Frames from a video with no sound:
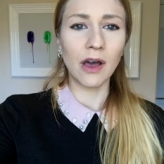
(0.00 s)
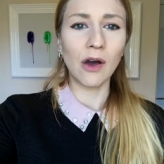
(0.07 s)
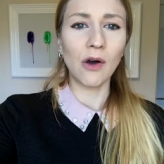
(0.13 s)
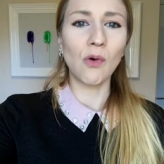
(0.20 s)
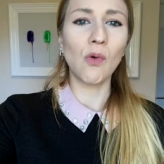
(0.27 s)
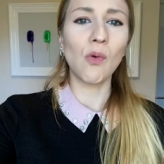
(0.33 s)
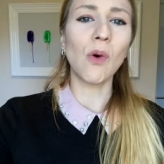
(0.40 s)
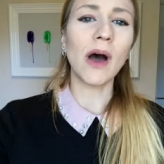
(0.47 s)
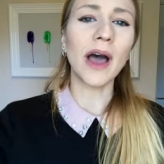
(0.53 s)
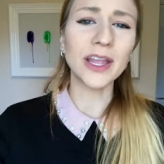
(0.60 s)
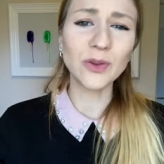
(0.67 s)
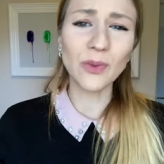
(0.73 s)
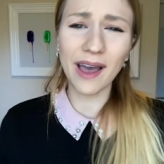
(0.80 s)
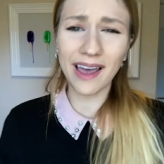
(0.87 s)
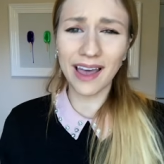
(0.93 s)
why do
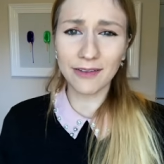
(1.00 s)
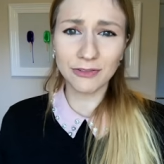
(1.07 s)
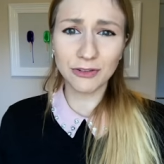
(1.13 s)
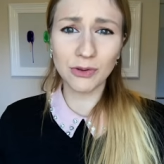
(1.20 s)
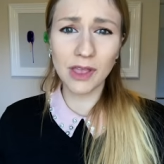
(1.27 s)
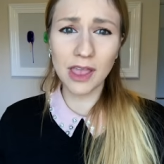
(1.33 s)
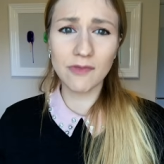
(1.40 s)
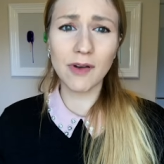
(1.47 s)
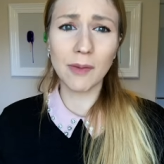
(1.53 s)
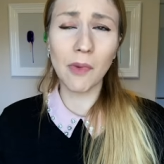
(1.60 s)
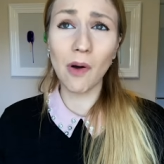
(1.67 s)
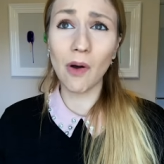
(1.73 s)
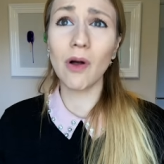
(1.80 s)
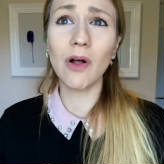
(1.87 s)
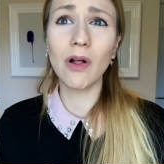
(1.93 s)
I have to give up
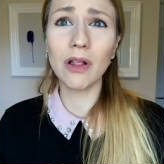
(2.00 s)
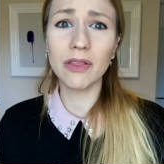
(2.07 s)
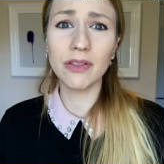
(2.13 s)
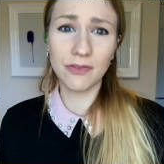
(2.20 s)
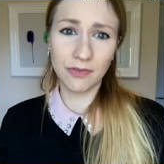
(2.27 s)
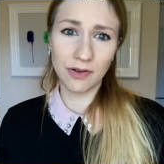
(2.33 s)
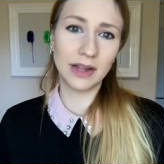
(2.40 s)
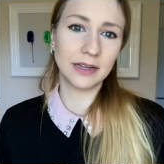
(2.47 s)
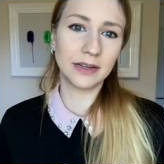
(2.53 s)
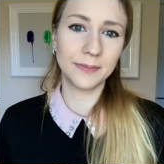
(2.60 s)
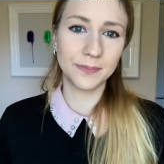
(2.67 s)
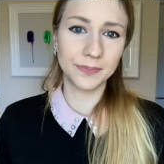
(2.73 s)
all the fun?